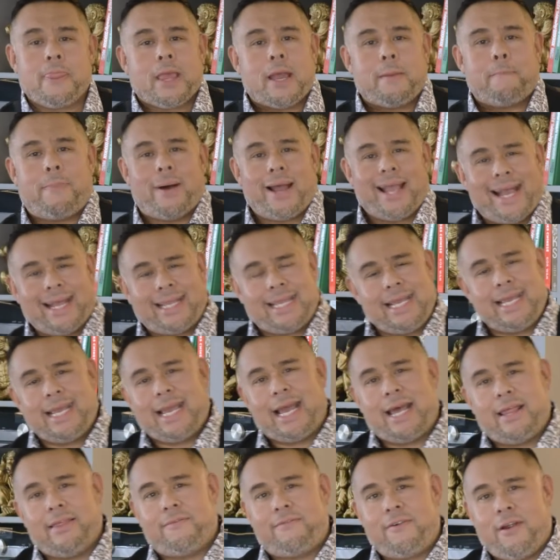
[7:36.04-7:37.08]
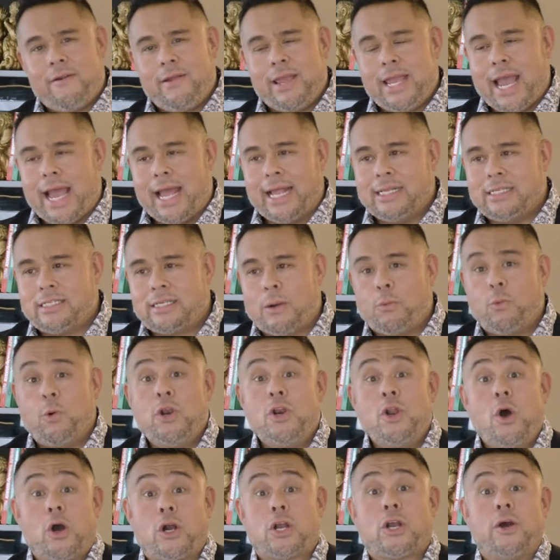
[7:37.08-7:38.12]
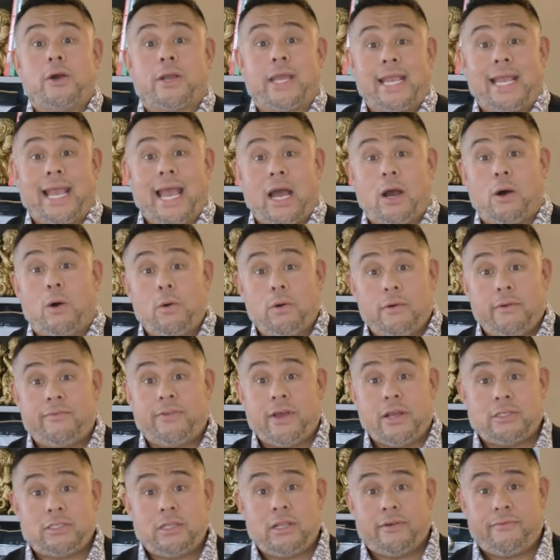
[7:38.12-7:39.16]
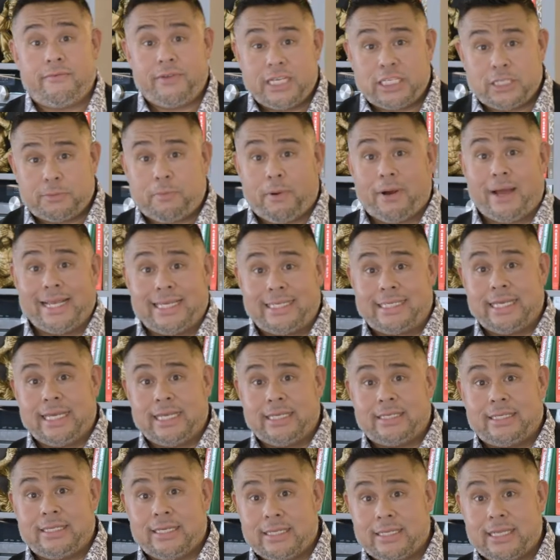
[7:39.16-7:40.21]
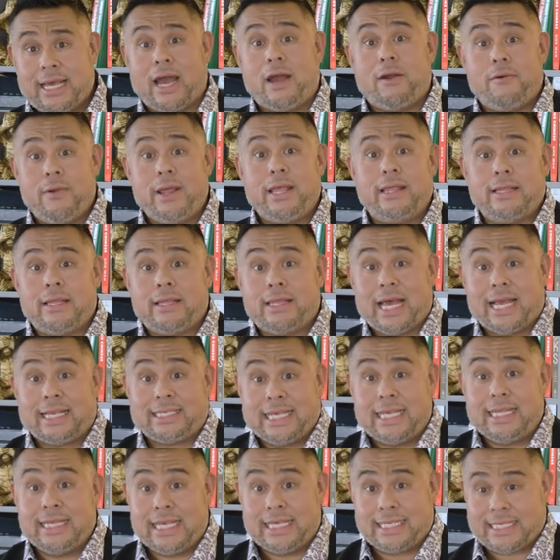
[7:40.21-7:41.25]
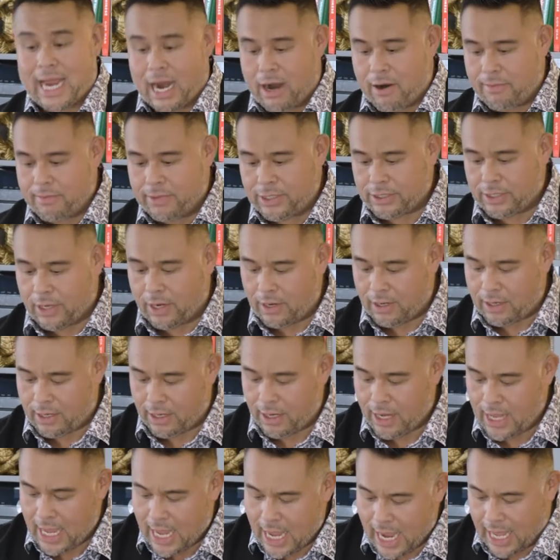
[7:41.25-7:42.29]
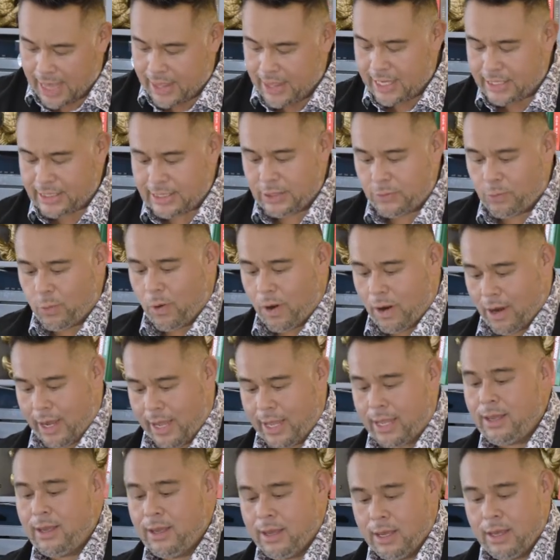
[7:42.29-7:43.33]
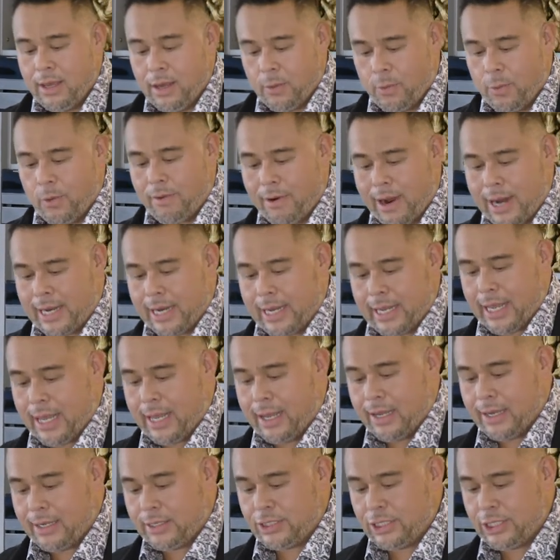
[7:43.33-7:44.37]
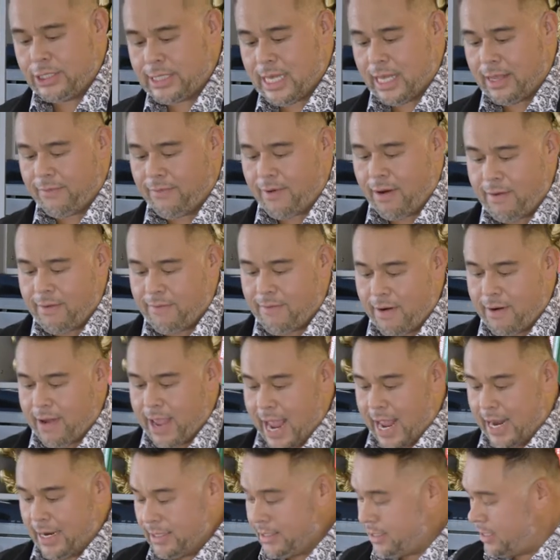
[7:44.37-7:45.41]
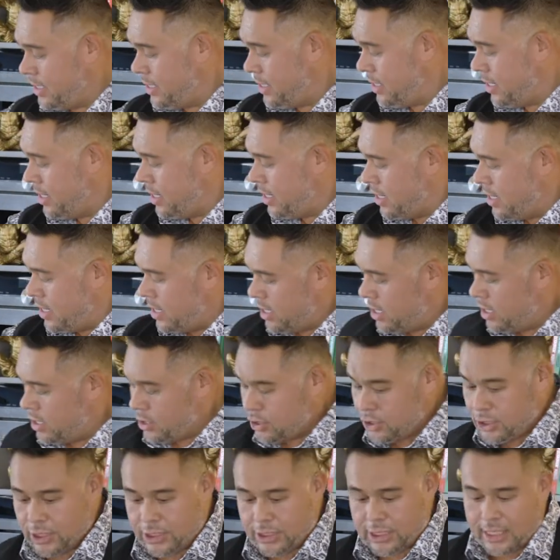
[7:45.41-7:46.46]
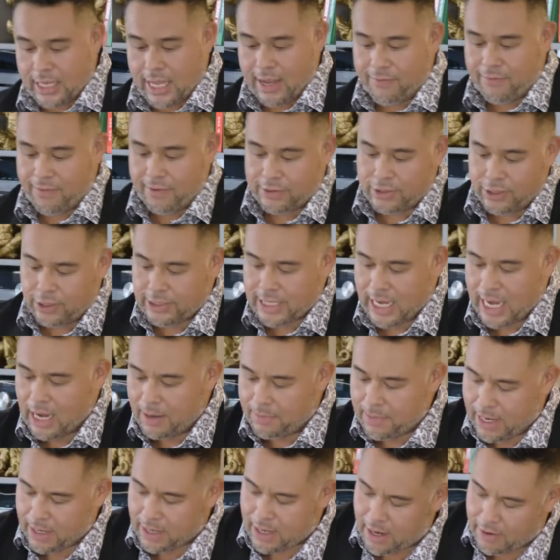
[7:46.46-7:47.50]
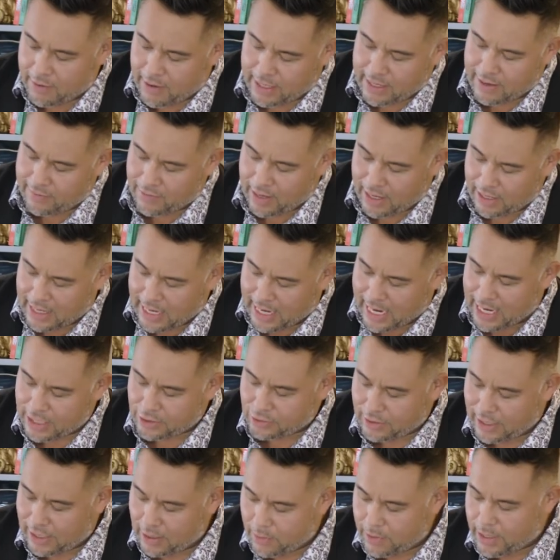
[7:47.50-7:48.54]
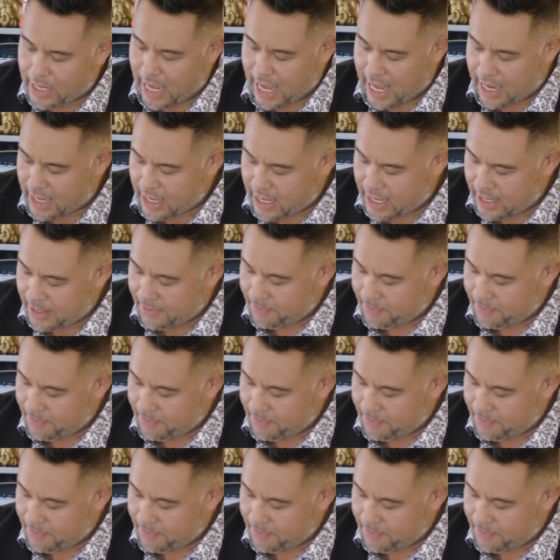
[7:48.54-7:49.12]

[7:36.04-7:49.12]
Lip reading: By adding it at the very end, we're not cooking out all of those lovely spices that's in this garam masala. And this is why we're adding it just at the very, very end, just to help that curry give it that extra little kick.